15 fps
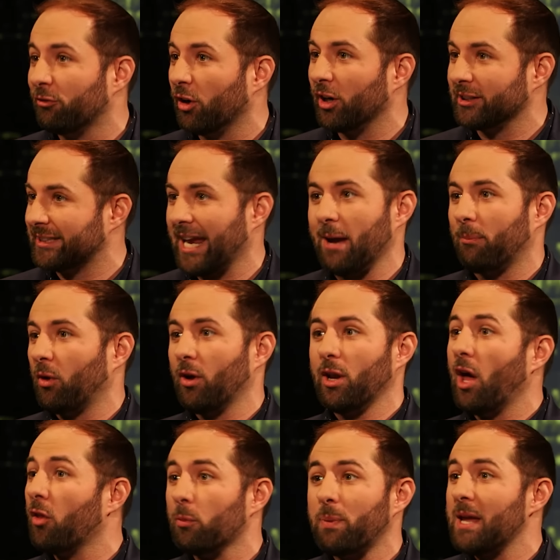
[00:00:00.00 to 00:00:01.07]
for example, and
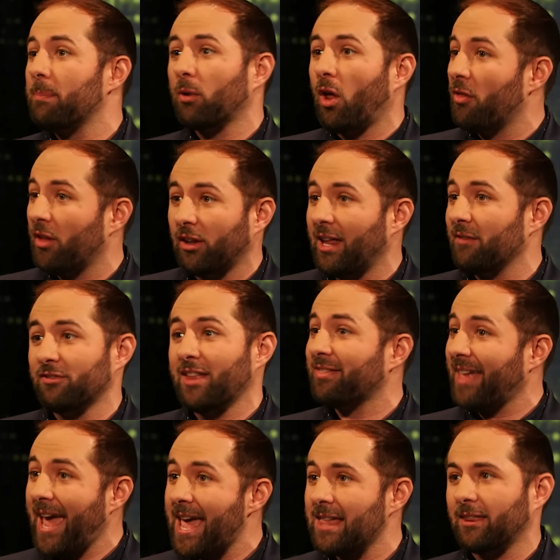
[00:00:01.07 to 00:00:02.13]
other people on the left that
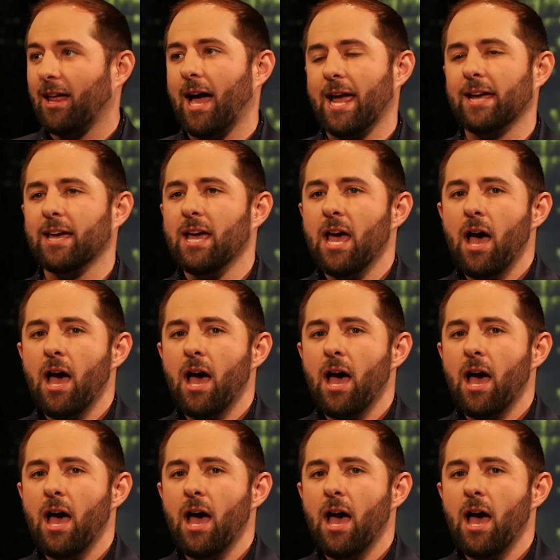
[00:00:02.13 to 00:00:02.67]
they like.